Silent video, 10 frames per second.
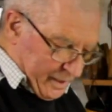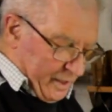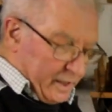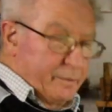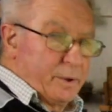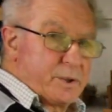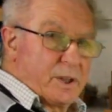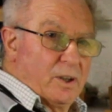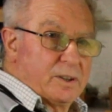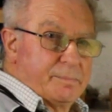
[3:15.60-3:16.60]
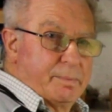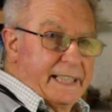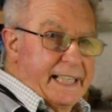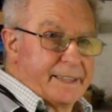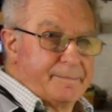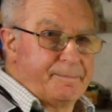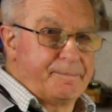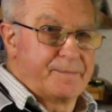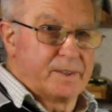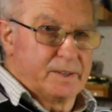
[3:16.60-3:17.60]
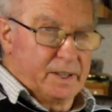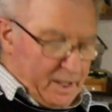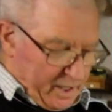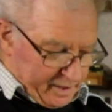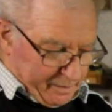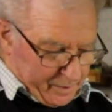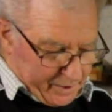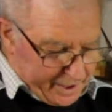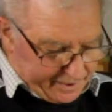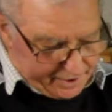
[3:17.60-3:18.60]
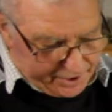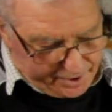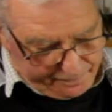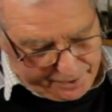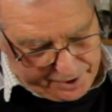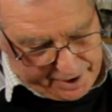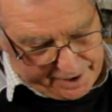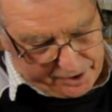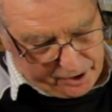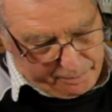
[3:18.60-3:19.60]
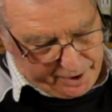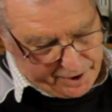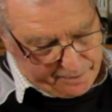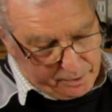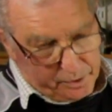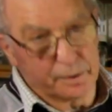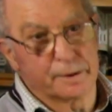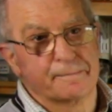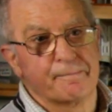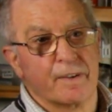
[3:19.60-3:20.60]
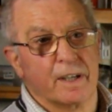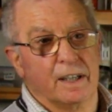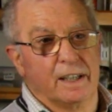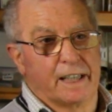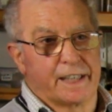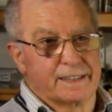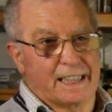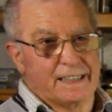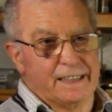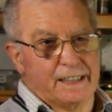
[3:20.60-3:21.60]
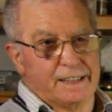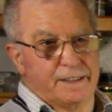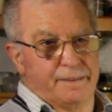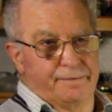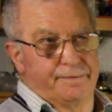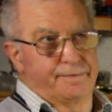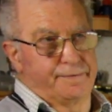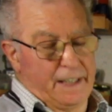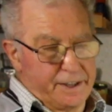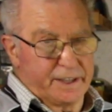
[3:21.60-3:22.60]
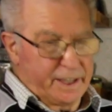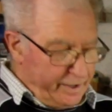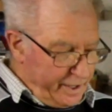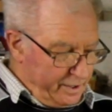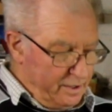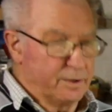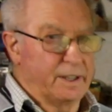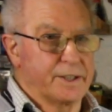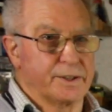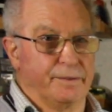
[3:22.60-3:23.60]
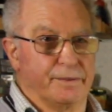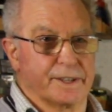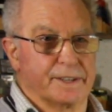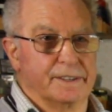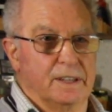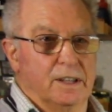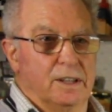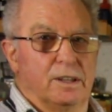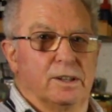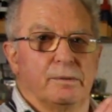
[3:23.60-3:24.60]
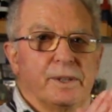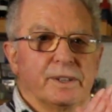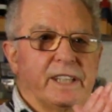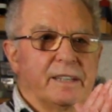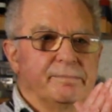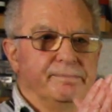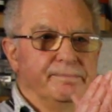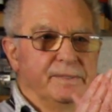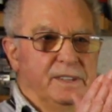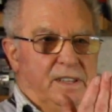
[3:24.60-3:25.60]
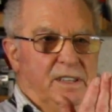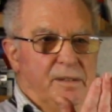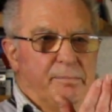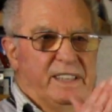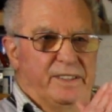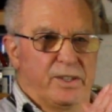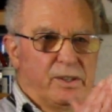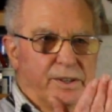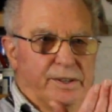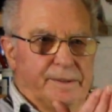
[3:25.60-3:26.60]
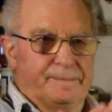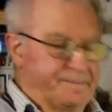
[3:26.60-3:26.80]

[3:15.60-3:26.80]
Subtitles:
Then we use a long plane, because this surface here is going to be smooth and exactly 90 degrees to that surface. Otherwise you'll get a bad joint, you know.